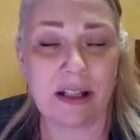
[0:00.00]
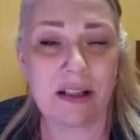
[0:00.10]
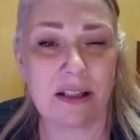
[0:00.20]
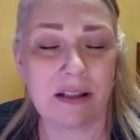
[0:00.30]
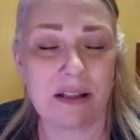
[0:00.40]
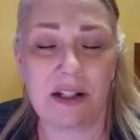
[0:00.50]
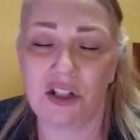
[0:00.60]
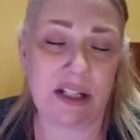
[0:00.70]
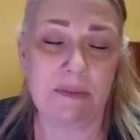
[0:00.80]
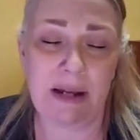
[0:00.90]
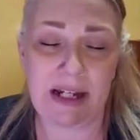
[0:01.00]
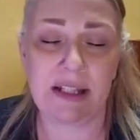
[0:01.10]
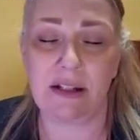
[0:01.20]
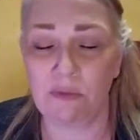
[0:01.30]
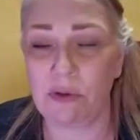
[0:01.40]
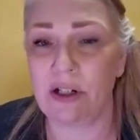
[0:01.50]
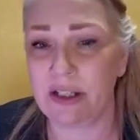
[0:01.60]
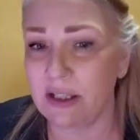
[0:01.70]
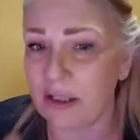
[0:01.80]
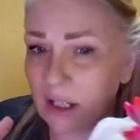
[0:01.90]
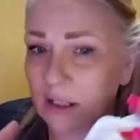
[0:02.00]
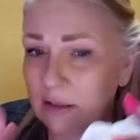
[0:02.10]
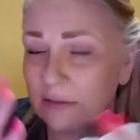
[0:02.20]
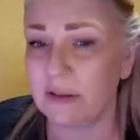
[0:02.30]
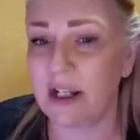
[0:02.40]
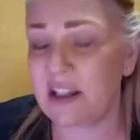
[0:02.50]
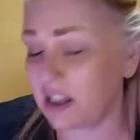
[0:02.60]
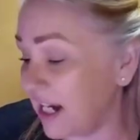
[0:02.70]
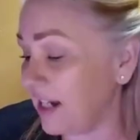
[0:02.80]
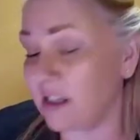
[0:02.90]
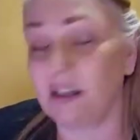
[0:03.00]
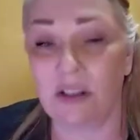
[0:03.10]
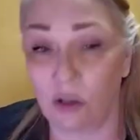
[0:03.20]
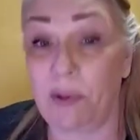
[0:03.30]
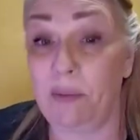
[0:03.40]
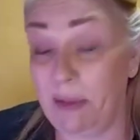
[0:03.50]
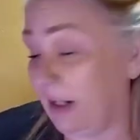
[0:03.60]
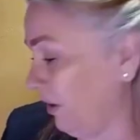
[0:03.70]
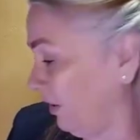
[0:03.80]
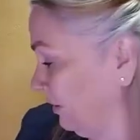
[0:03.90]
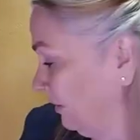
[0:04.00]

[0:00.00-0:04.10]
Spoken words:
It just makes it where it stays a little bit better.